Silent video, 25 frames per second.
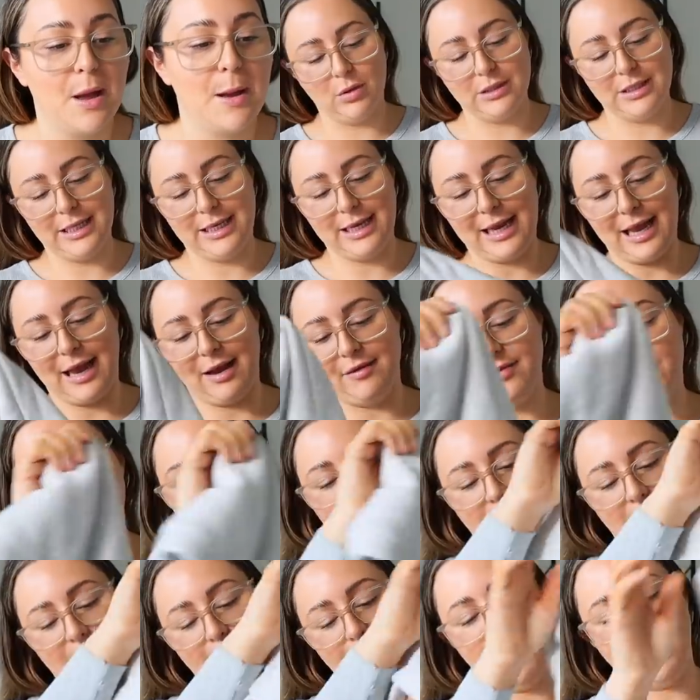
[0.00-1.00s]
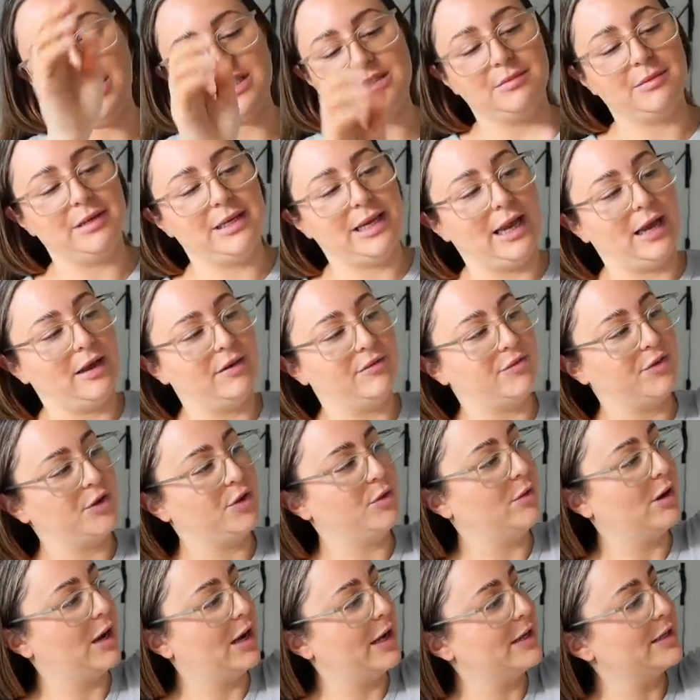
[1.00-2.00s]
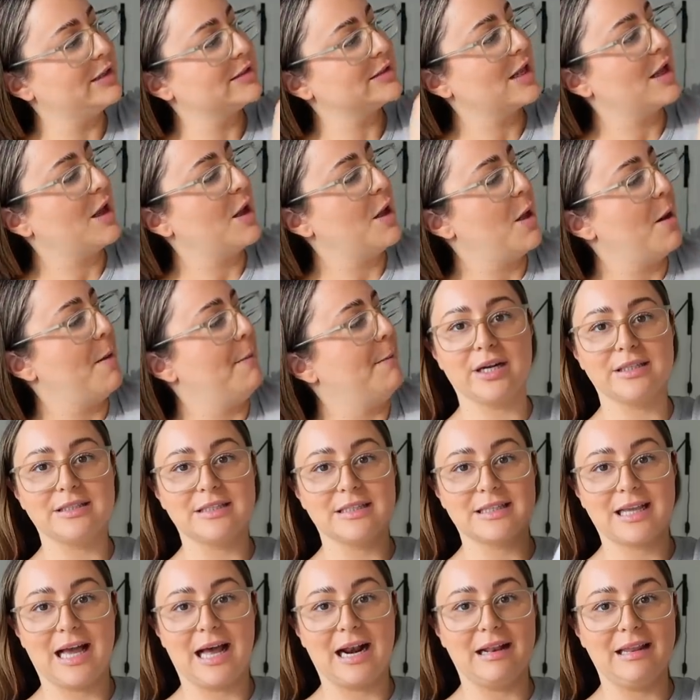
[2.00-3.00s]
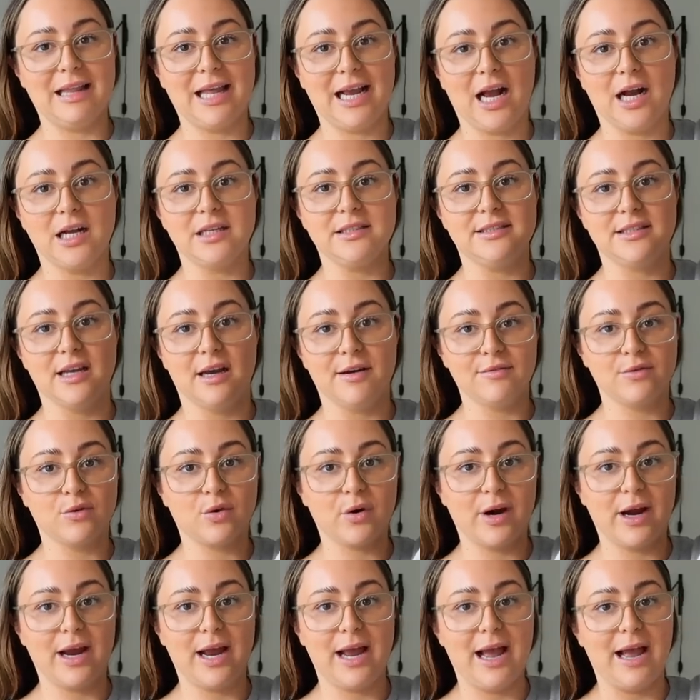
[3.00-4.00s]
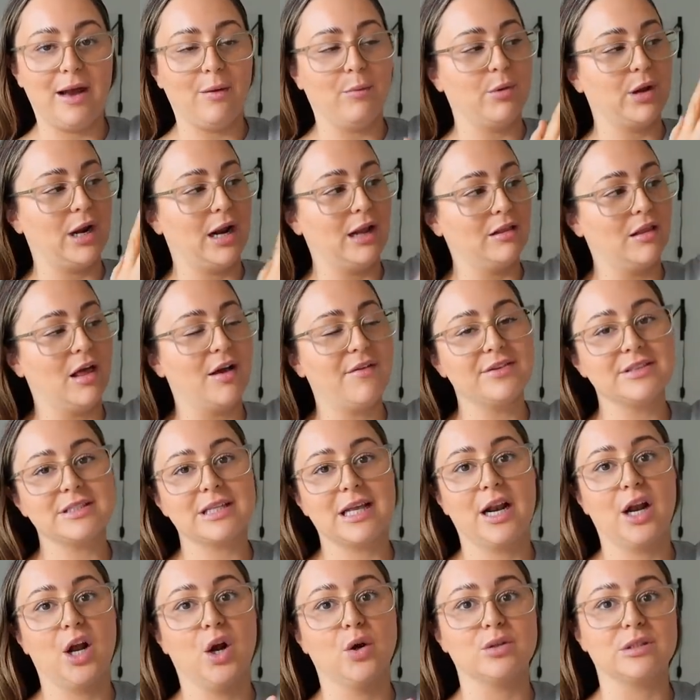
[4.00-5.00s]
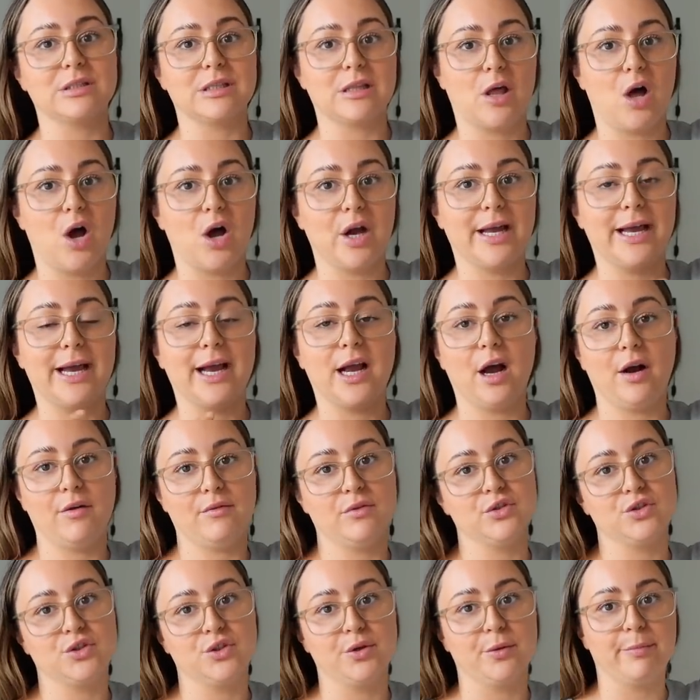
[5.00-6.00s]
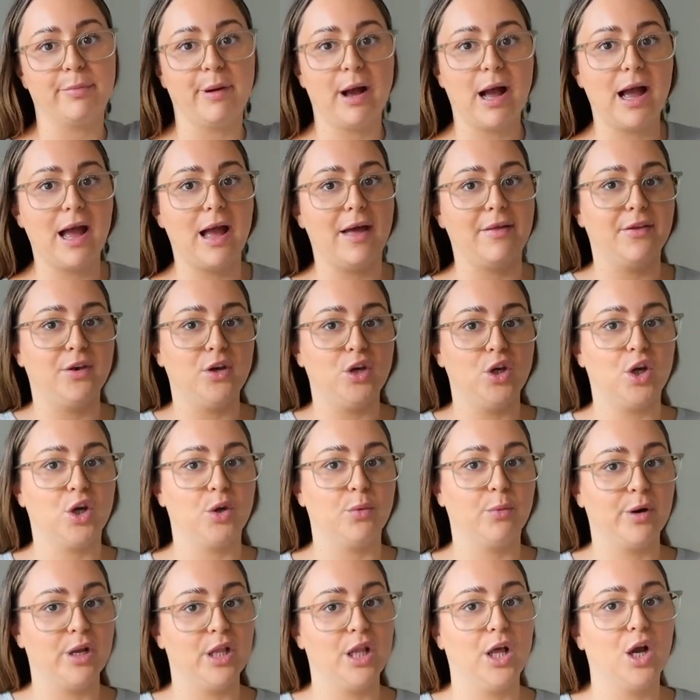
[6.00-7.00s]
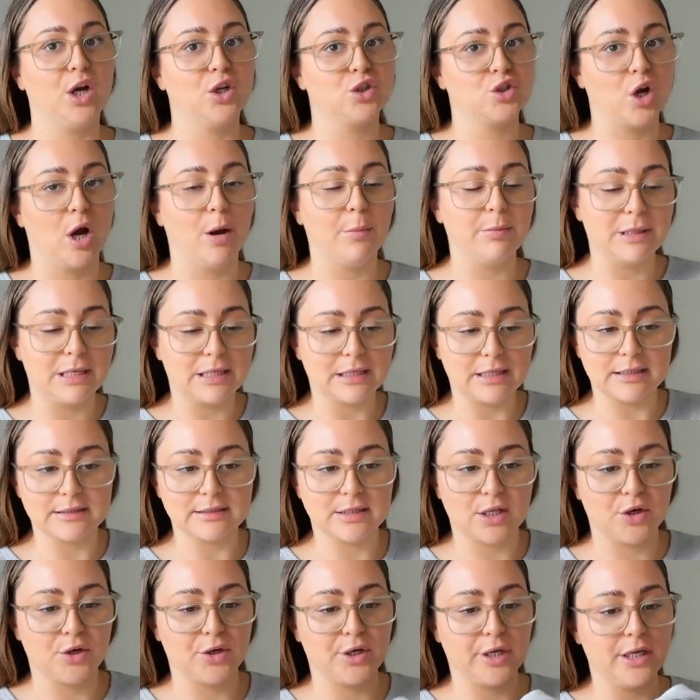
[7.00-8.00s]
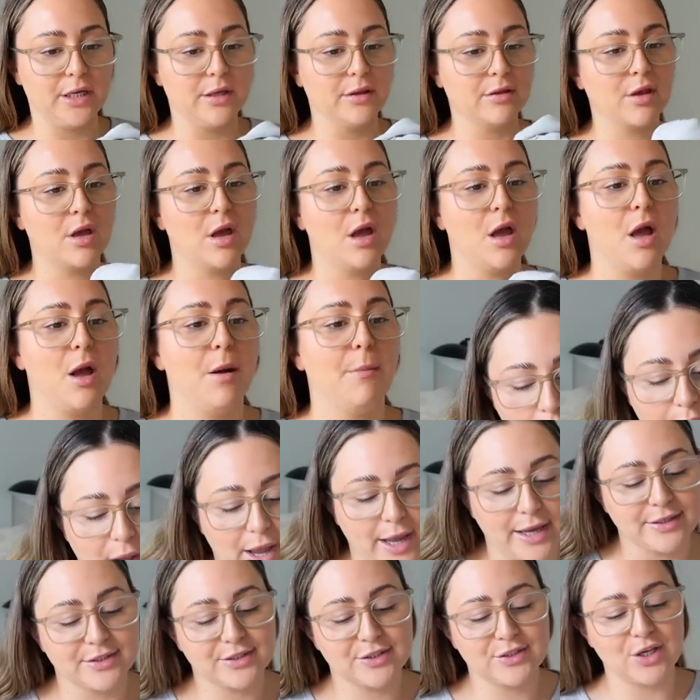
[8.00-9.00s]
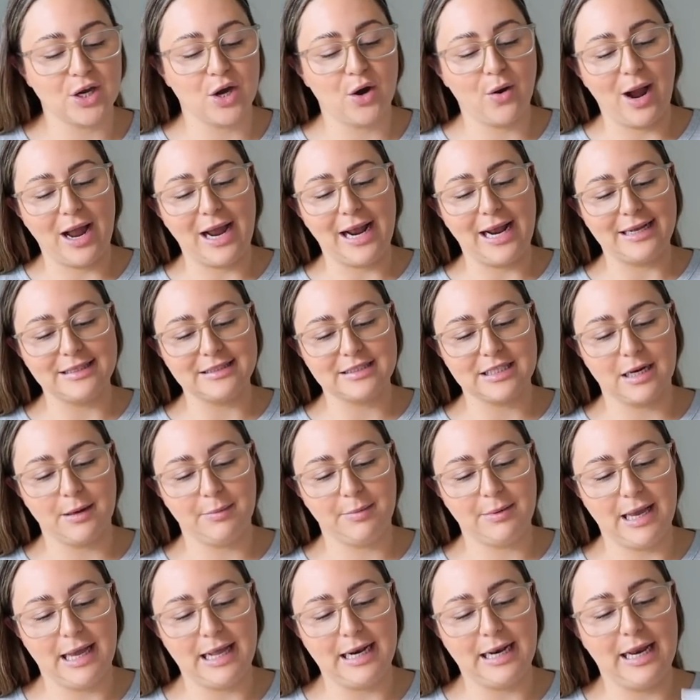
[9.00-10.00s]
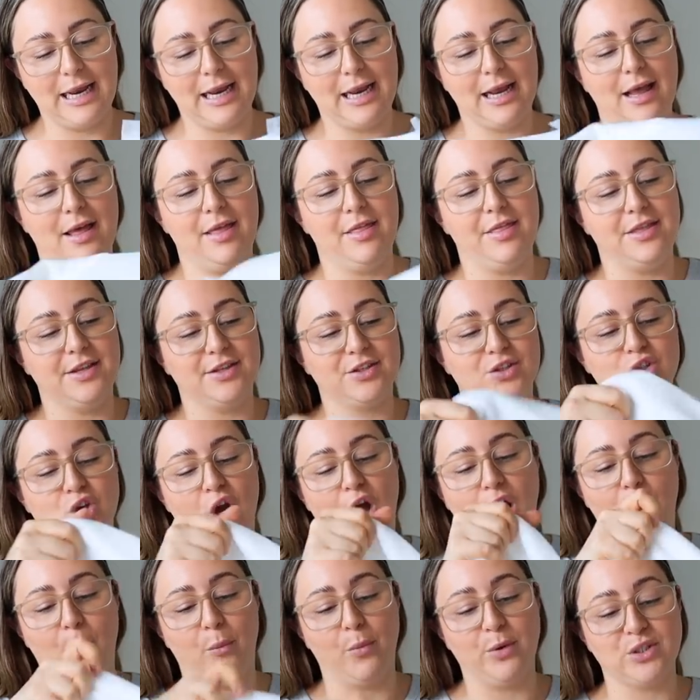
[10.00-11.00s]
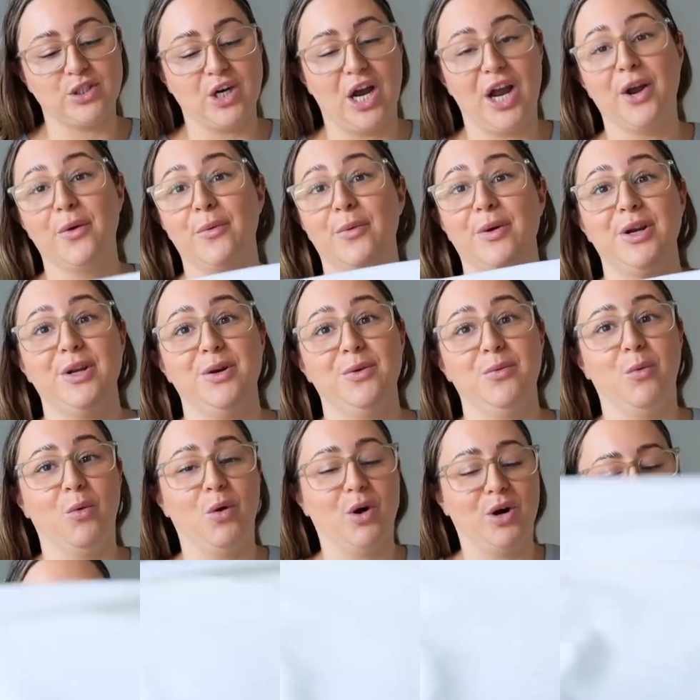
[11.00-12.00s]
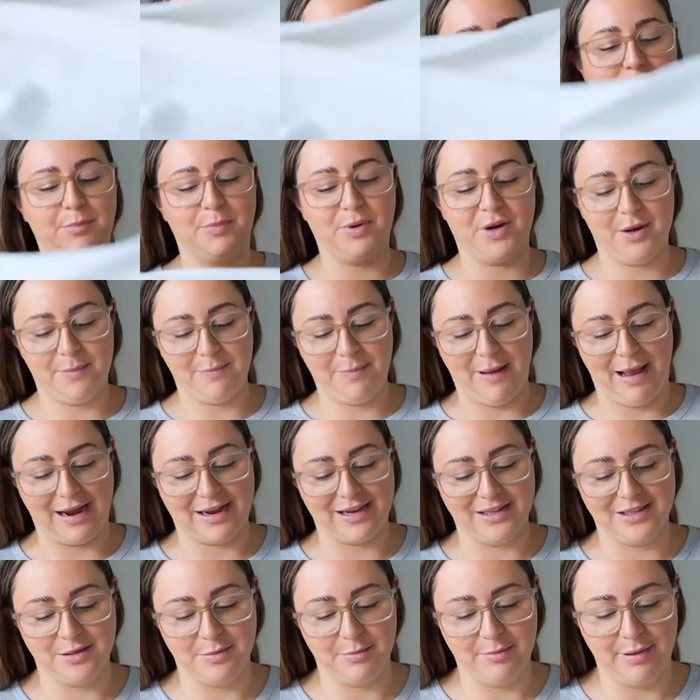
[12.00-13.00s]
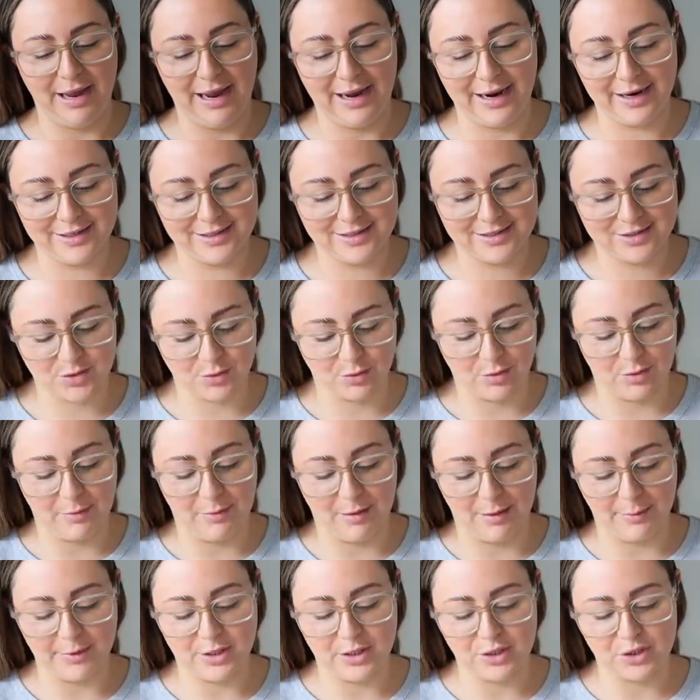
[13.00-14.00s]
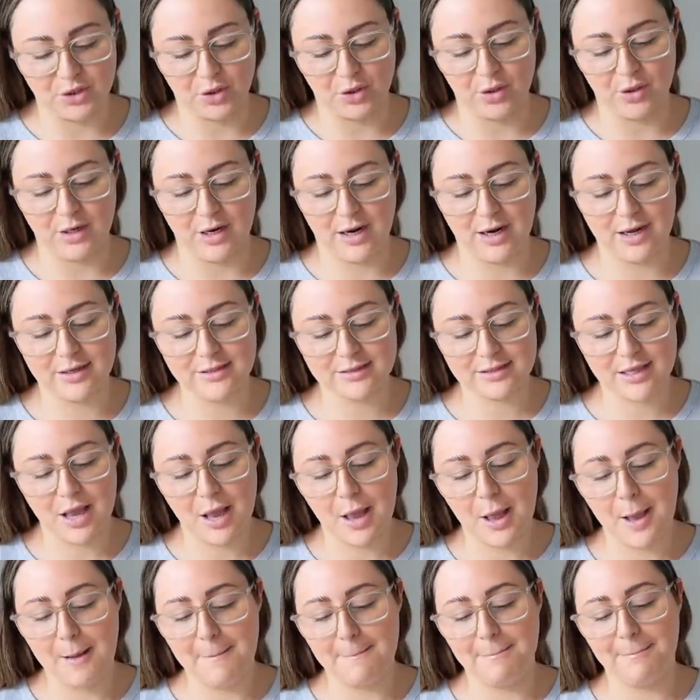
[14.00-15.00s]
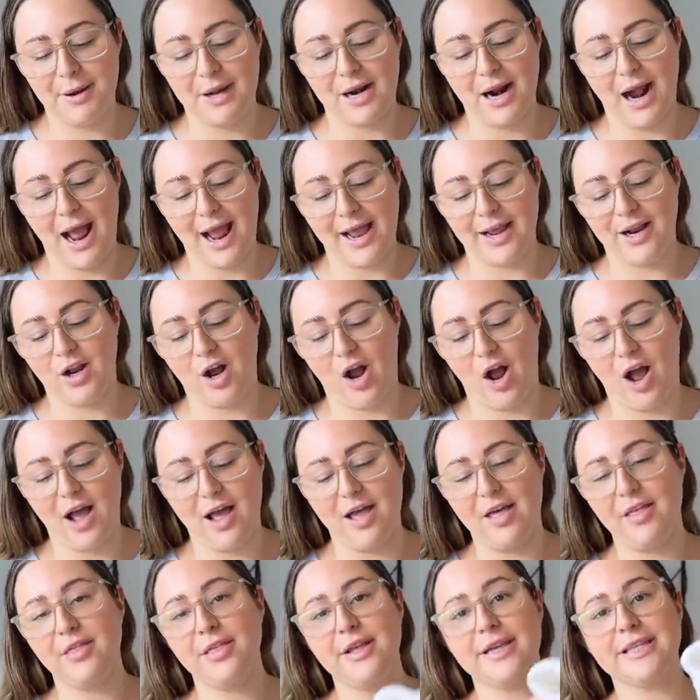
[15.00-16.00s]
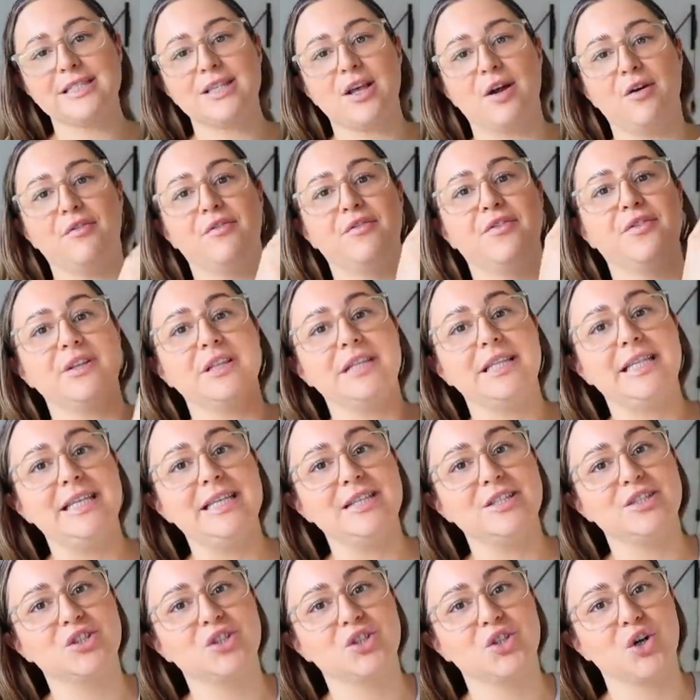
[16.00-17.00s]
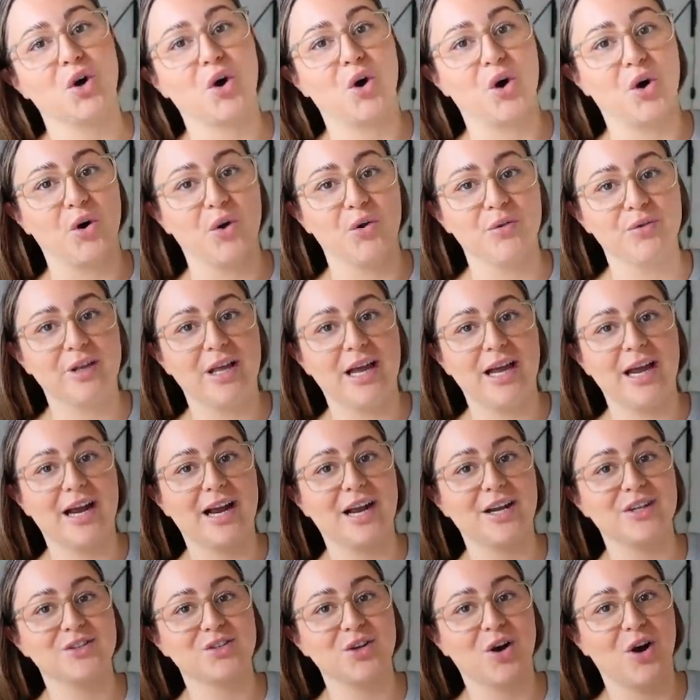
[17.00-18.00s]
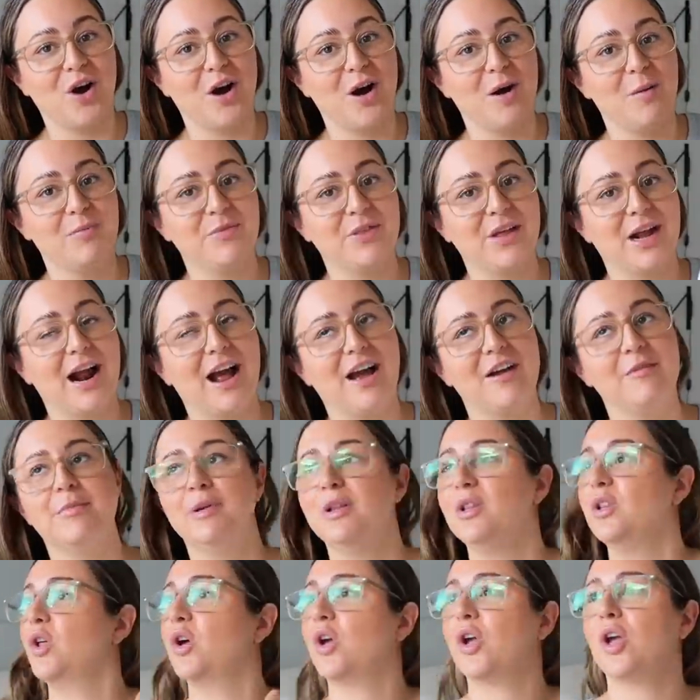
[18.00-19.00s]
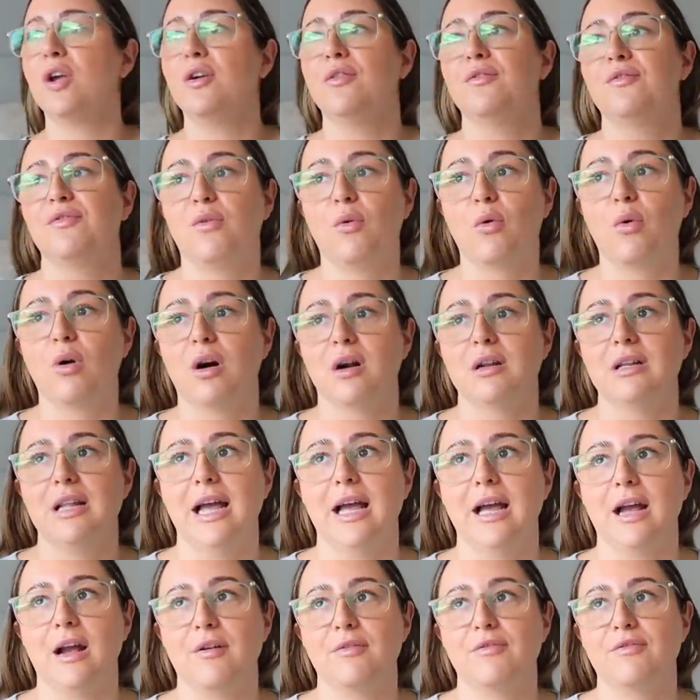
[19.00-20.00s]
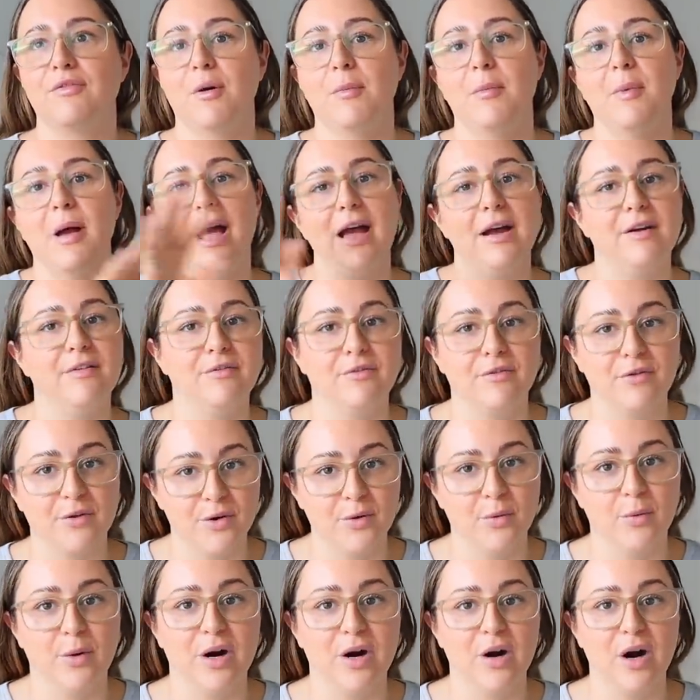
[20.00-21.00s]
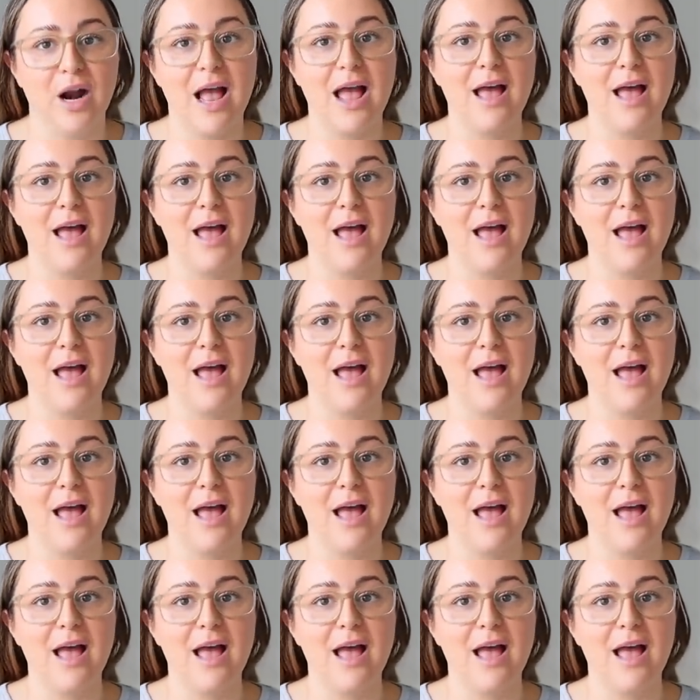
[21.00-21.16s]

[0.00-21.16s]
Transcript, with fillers: I'll link everything I possibly can for you guys because it's kind of like a dove gray and what I love is that it goes long it covers your butt and then you can wear like a top like this underneath okay so I ended up getting this top which I already wore so I had to put it back in the bag to remind me to show you guys but I got this fleece turtleneck top that I've been looking for like from everywhere.